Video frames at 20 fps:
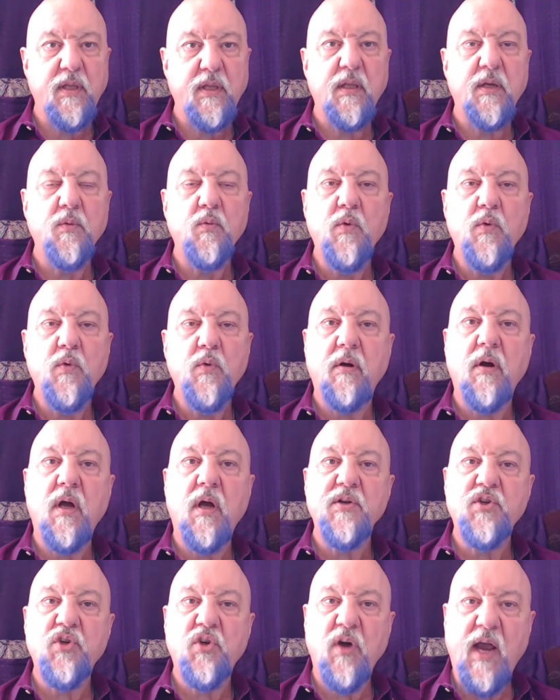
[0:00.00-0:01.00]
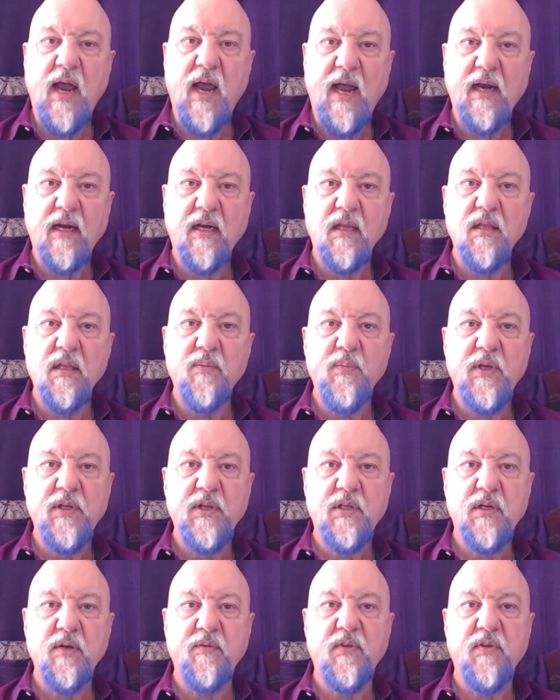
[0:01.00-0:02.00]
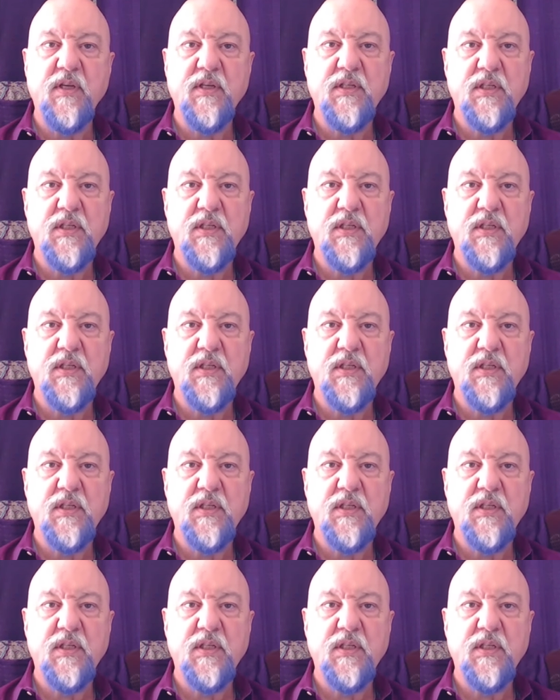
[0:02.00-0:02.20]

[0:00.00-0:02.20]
that we're on track in the midst of this